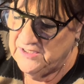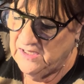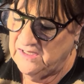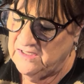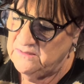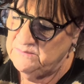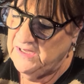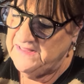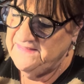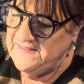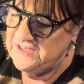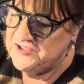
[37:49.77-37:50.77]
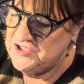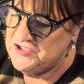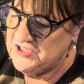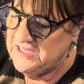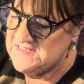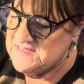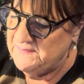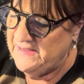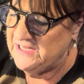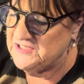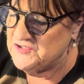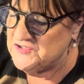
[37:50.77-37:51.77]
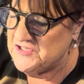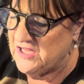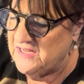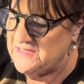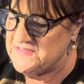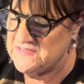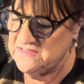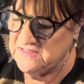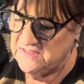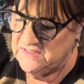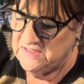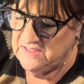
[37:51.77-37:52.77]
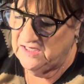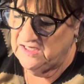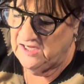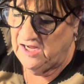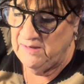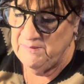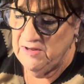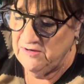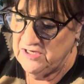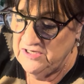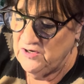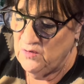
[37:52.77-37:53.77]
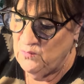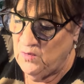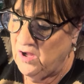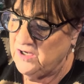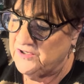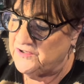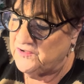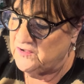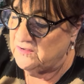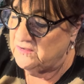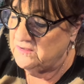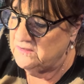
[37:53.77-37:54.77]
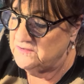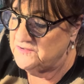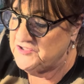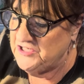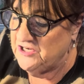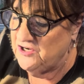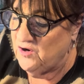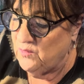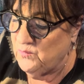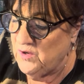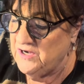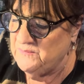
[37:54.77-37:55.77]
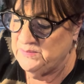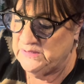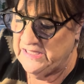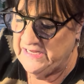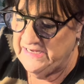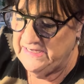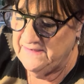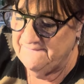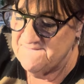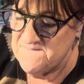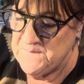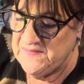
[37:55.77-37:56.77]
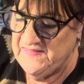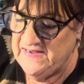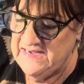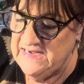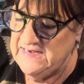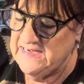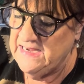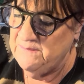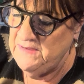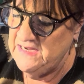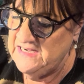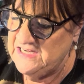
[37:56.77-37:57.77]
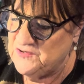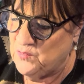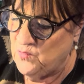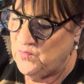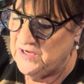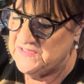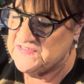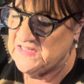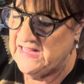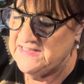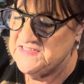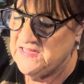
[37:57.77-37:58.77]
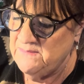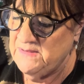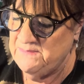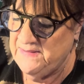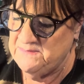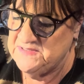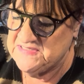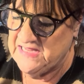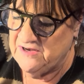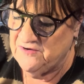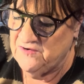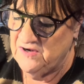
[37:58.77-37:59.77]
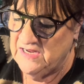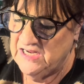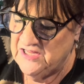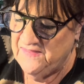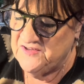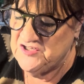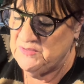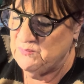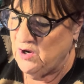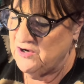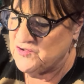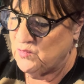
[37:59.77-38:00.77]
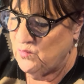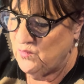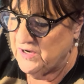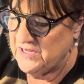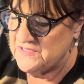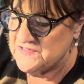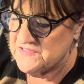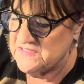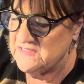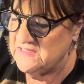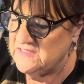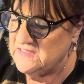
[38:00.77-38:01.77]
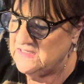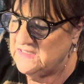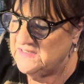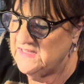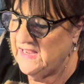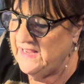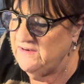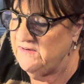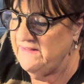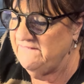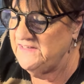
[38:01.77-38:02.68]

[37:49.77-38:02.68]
I think she should get some exercise. I'm not going to go walk on her. She could go run and play. But they didn't give me any toys. Last time I babysat her, she brought toys. I don't have